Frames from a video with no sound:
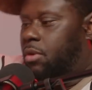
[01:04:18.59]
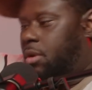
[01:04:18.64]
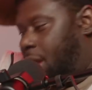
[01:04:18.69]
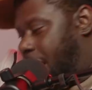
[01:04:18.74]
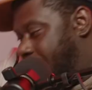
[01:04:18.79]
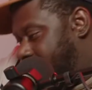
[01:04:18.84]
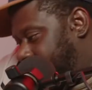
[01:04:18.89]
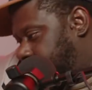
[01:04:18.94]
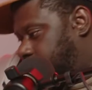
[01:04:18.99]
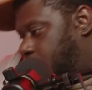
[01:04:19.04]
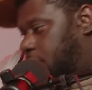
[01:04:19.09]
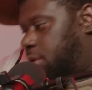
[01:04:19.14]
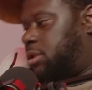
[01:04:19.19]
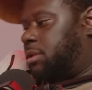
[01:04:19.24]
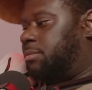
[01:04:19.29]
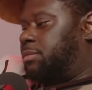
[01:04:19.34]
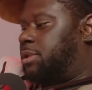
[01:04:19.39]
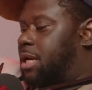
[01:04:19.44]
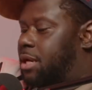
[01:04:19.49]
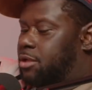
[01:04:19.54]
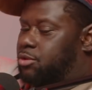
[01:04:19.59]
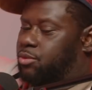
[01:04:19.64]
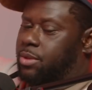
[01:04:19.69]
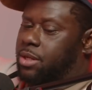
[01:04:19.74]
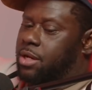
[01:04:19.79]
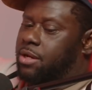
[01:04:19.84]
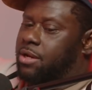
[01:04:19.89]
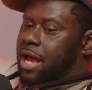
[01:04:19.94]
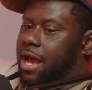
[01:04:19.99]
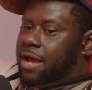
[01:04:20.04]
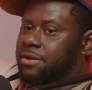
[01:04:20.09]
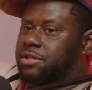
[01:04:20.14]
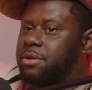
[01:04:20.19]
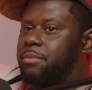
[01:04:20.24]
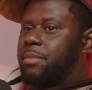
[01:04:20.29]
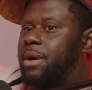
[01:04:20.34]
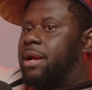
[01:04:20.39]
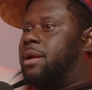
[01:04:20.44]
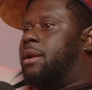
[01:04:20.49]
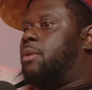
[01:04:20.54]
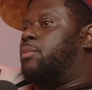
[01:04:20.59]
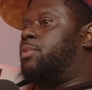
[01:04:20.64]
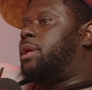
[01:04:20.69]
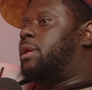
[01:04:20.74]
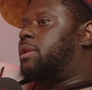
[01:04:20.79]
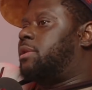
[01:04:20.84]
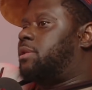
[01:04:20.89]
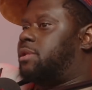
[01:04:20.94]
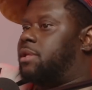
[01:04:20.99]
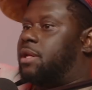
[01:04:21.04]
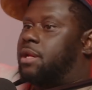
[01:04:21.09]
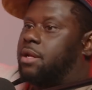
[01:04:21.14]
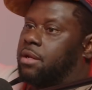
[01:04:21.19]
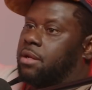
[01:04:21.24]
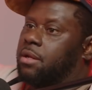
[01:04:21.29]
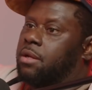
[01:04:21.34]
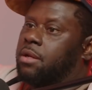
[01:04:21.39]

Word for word: I think sometimes we need to have somebody that we can send